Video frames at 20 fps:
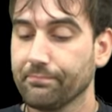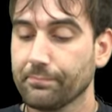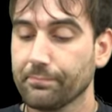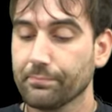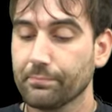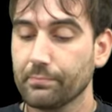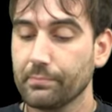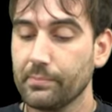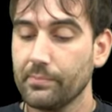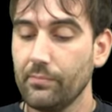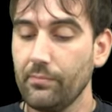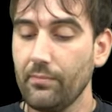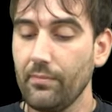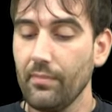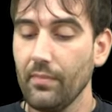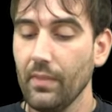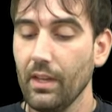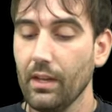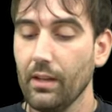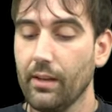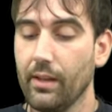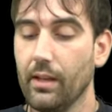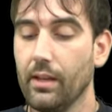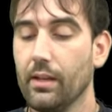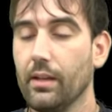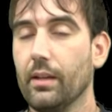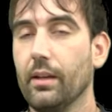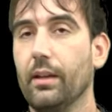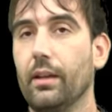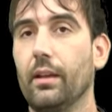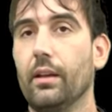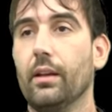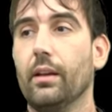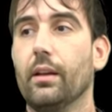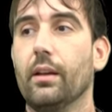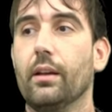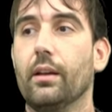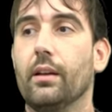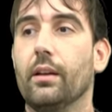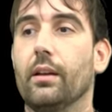Nothing is said.